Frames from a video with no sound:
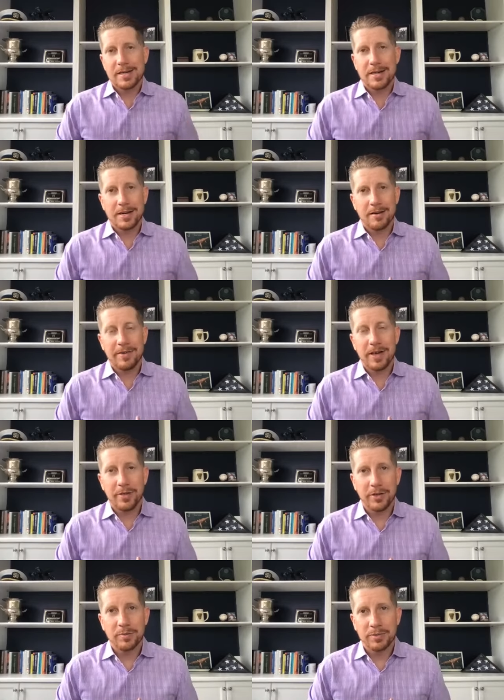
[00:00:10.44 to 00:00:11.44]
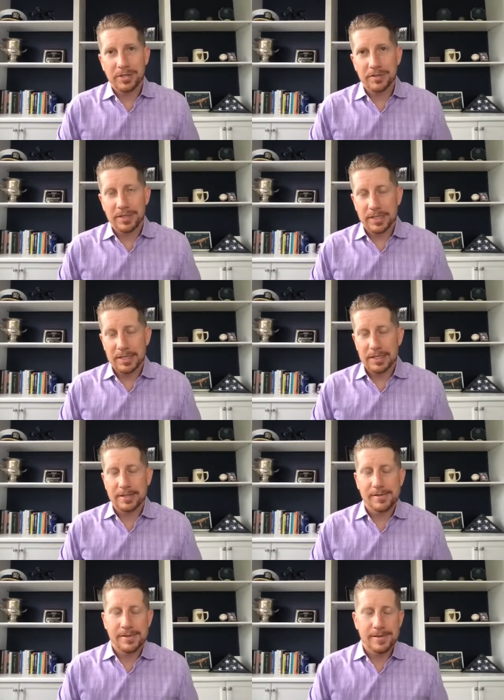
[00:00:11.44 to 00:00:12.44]
of Health and Human Services,
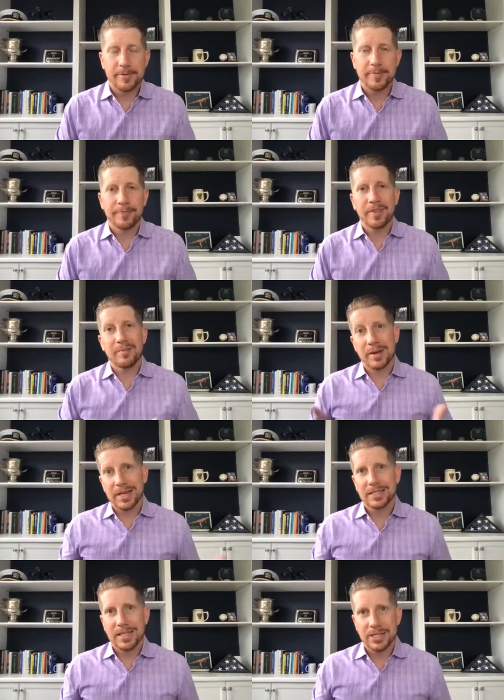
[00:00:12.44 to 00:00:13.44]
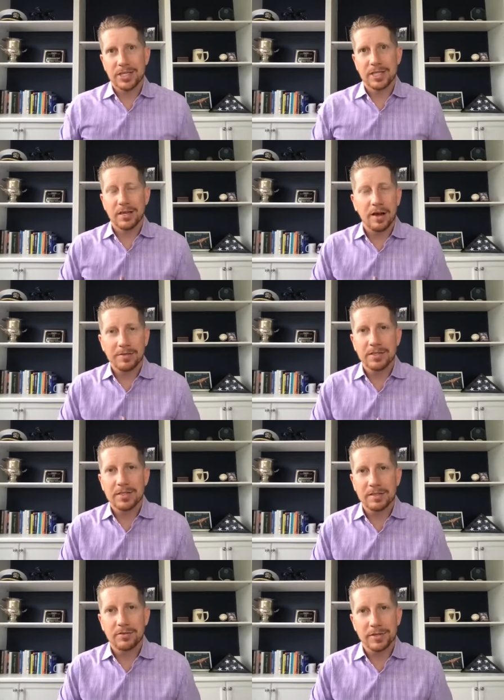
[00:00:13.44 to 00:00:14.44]
um, and by extension, the Office of
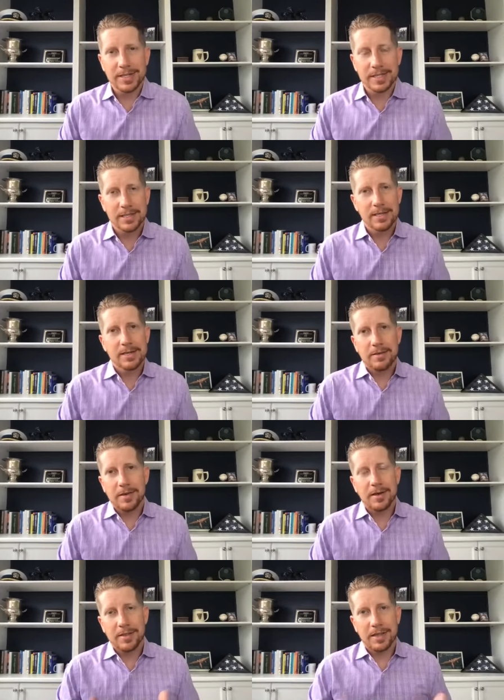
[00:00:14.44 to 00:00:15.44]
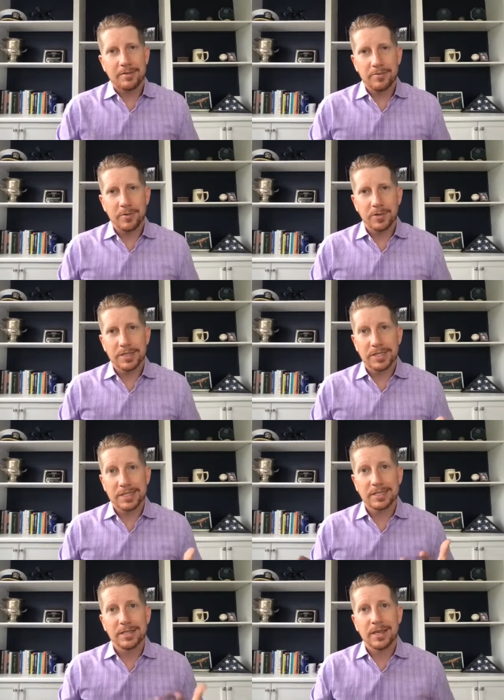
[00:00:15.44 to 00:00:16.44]
Civil Rights uh, that
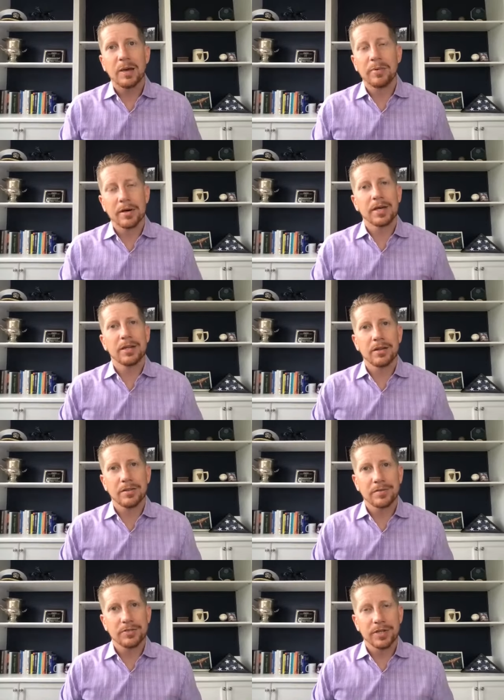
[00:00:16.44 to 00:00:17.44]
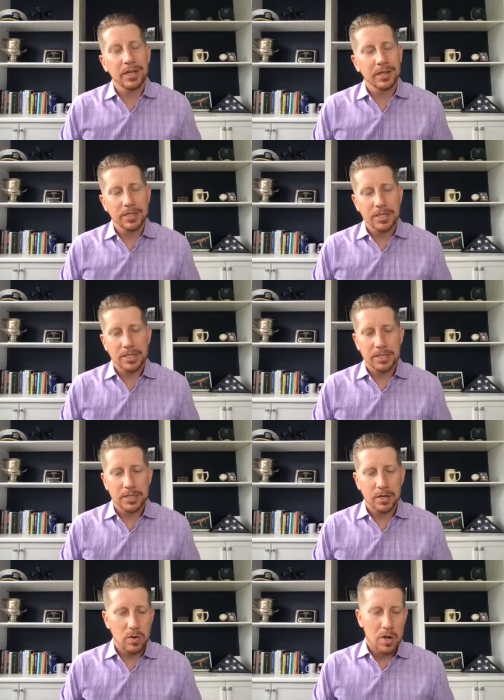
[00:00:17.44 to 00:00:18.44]
enforces HIPAA and all of its regulations.
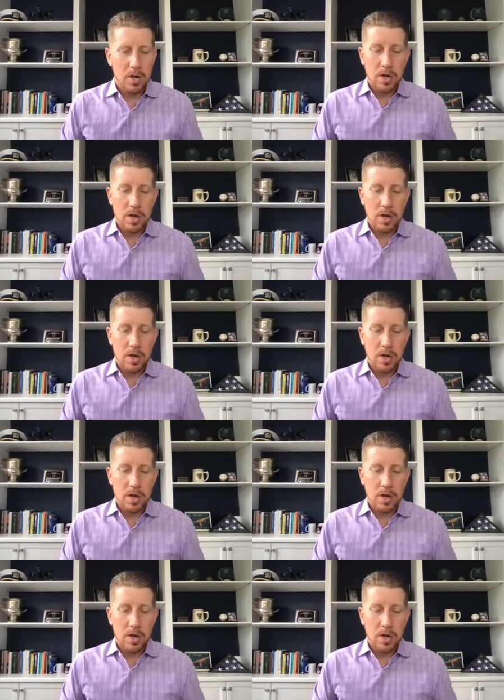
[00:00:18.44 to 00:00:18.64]
So,